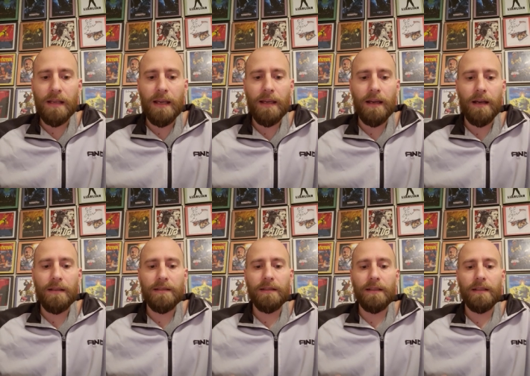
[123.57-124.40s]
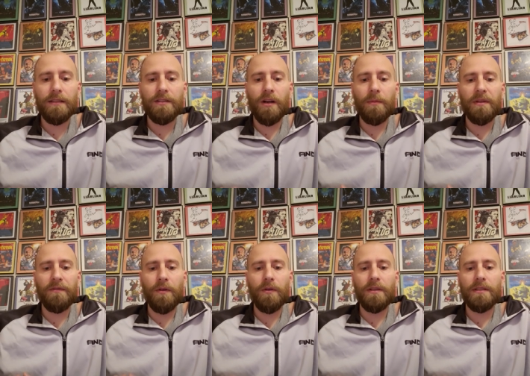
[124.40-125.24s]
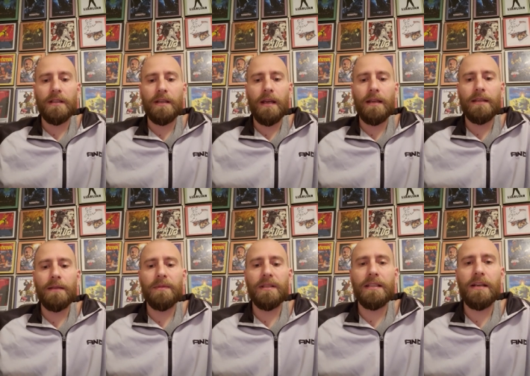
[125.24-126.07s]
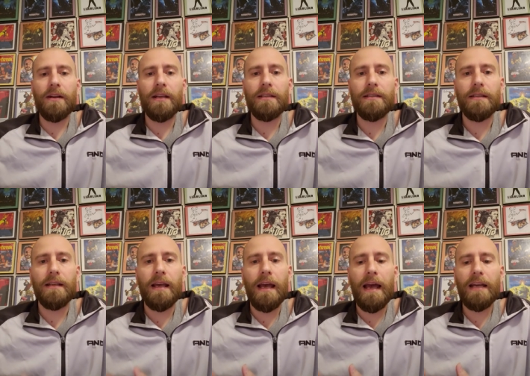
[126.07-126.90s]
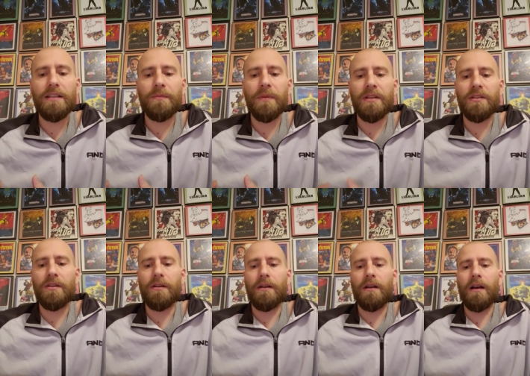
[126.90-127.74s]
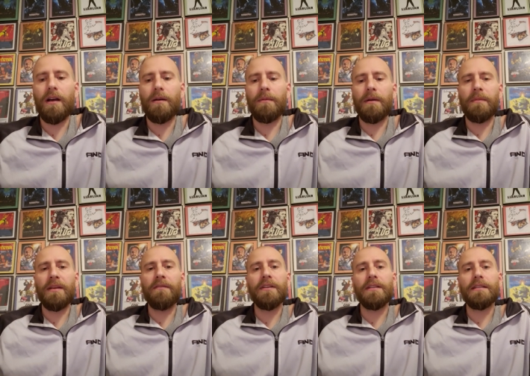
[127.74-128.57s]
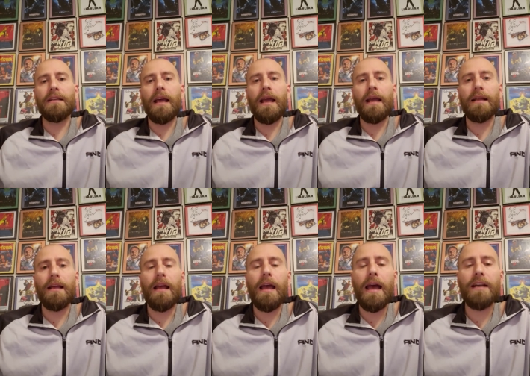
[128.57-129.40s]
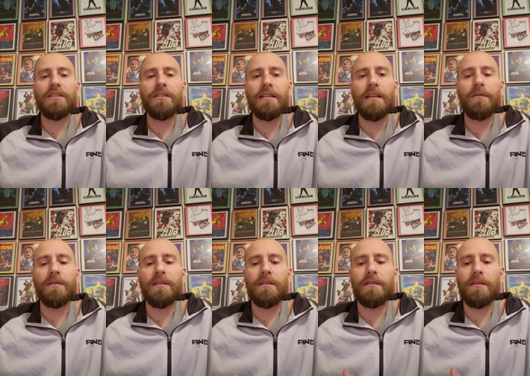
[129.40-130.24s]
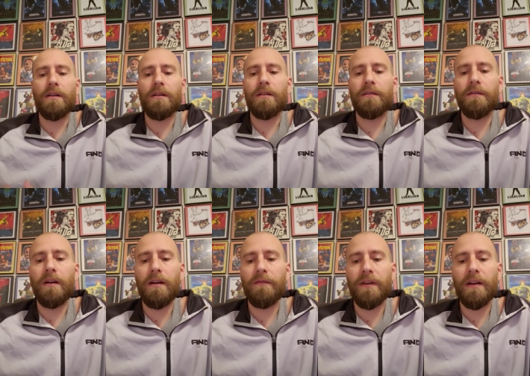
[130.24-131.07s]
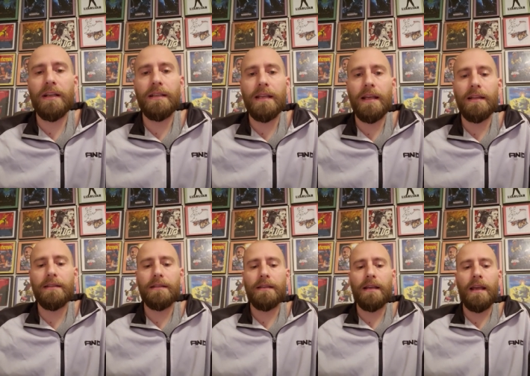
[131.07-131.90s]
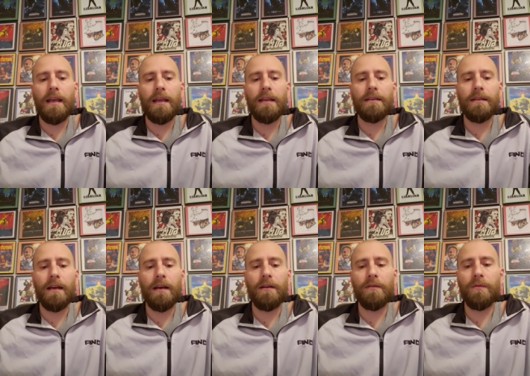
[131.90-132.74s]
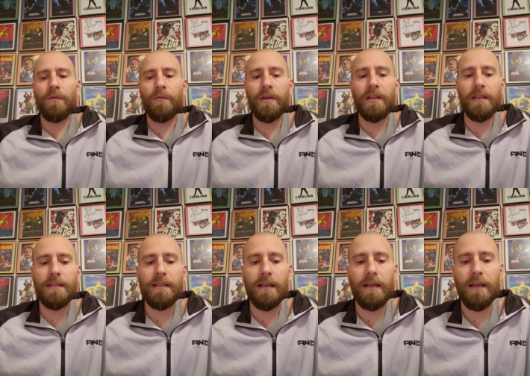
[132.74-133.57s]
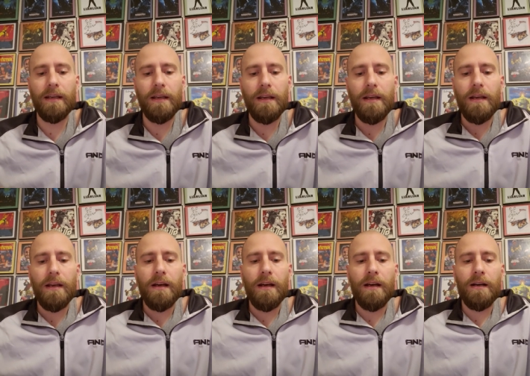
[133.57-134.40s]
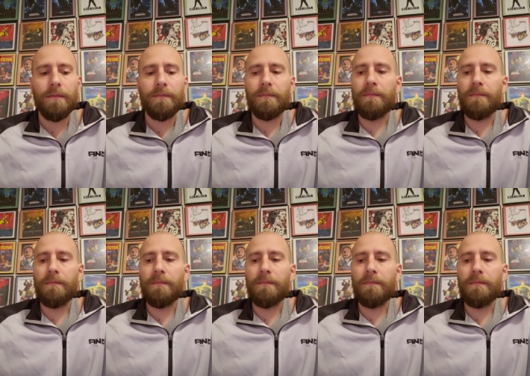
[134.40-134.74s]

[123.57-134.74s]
a uh, slick, sharply focused, and, and deeply serious action picture. Um, I mean, even its action sequences are uh, very intense and uh, realistic, um,